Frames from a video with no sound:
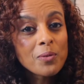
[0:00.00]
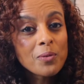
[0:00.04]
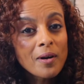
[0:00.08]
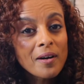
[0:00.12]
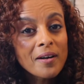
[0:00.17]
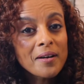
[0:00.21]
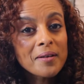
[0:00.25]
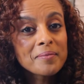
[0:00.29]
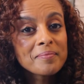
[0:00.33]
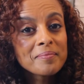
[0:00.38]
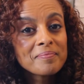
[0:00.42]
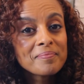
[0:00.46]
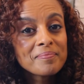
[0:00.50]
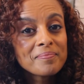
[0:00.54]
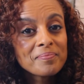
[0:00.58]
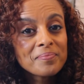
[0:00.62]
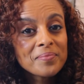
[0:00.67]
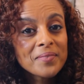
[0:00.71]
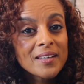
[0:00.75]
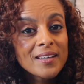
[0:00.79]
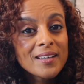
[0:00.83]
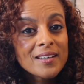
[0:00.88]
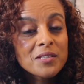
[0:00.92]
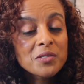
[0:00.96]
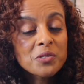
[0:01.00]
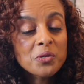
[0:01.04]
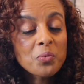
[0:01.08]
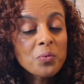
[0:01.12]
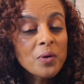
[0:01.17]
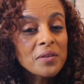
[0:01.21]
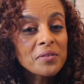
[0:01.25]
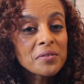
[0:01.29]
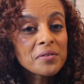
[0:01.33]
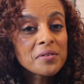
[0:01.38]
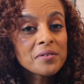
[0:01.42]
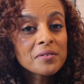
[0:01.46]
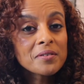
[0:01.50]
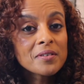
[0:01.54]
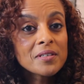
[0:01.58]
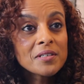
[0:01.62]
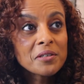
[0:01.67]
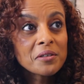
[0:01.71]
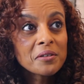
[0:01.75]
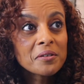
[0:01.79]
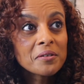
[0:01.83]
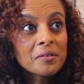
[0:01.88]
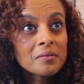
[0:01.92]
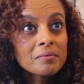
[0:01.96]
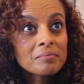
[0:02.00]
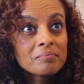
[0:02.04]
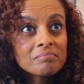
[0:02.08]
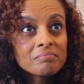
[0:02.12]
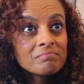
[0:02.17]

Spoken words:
are. So whether you're in your